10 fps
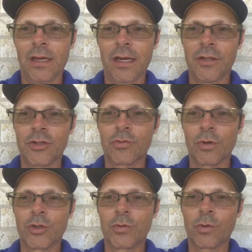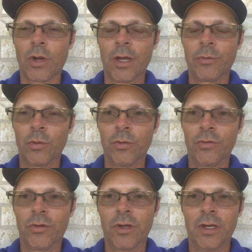Hey, this is Richard True Light
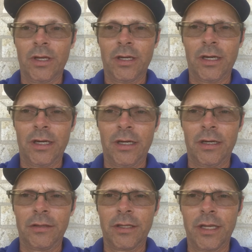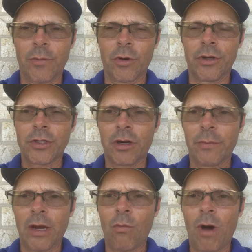Pools. Uh, today we're going to talk
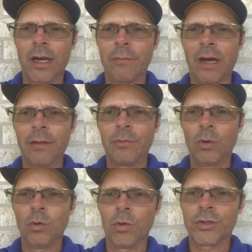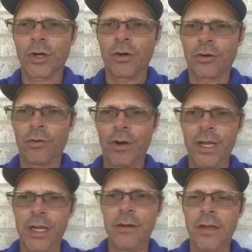about why did my pool turn
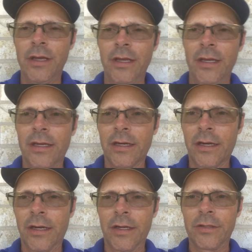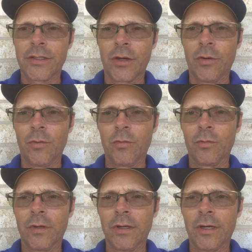green. Uh, so
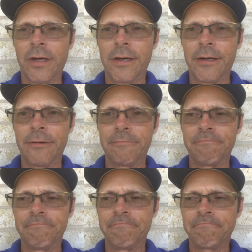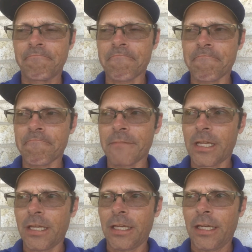um,
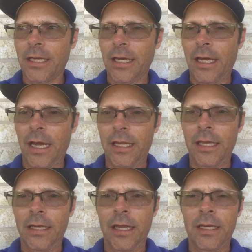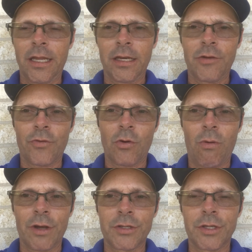I get I get different
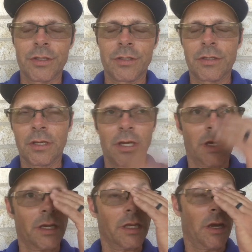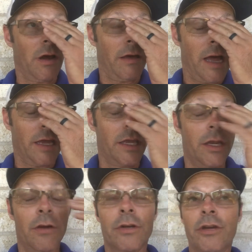questions. Uh, you know, I, I,
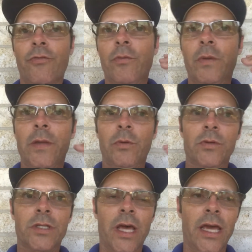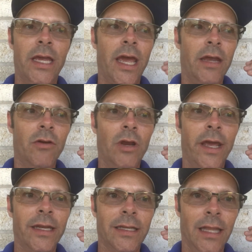hear different people say, and
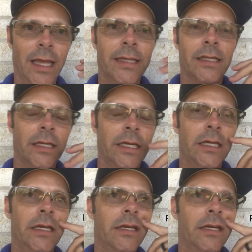and lately